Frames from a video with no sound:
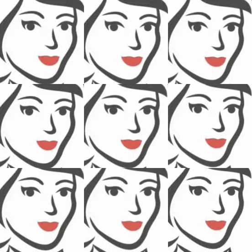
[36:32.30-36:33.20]
that we have to
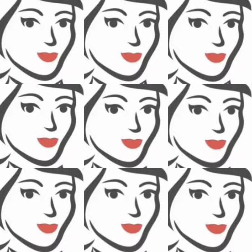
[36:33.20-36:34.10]
bring to the
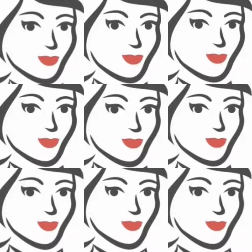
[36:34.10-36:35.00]
world
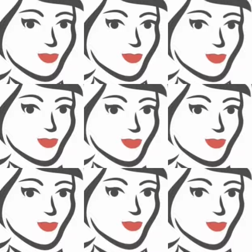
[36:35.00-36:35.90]

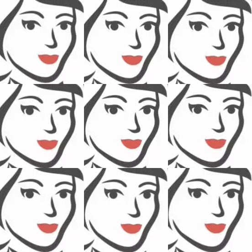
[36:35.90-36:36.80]
that manifest
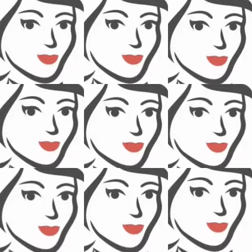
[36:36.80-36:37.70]

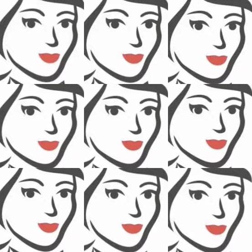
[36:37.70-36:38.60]

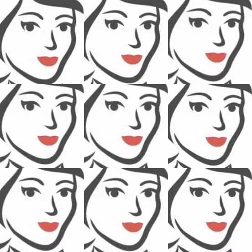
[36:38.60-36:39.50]
into a paycheck
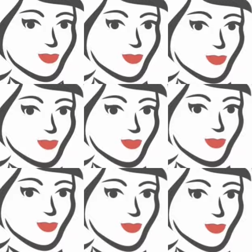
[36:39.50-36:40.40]
or into
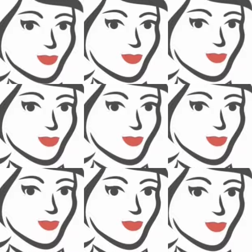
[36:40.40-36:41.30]
a
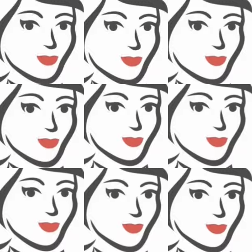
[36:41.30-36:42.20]
consulting
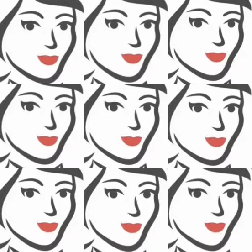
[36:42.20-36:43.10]

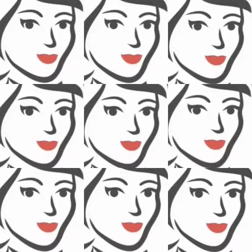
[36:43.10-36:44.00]
contract
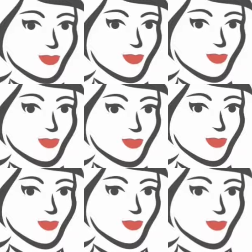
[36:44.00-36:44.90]
or into
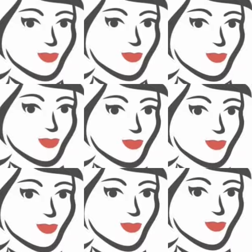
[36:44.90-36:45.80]
anything that
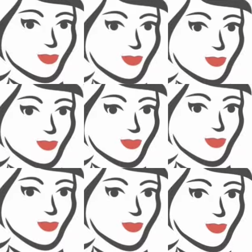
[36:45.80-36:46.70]
leads
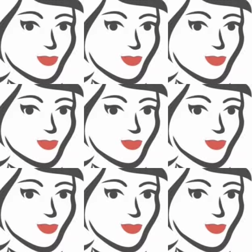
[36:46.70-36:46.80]
to